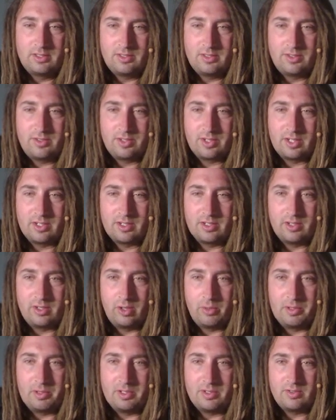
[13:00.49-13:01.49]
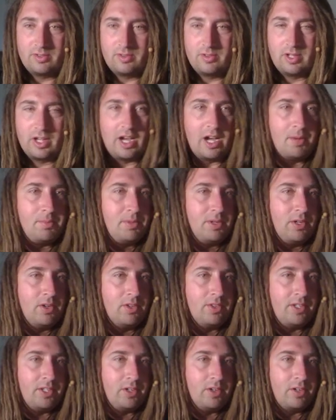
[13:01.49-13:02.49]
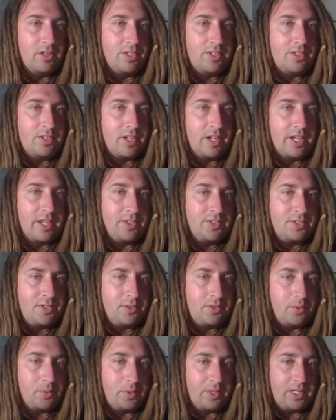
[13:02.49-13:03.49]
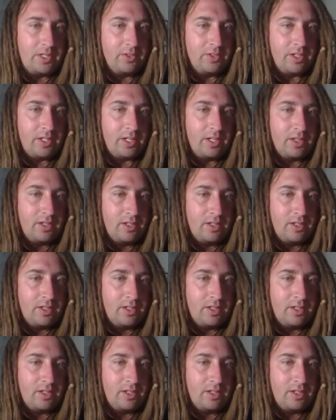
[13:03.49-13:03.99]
It's looking a little bit toppy on the RSI. Let's look at the weekly.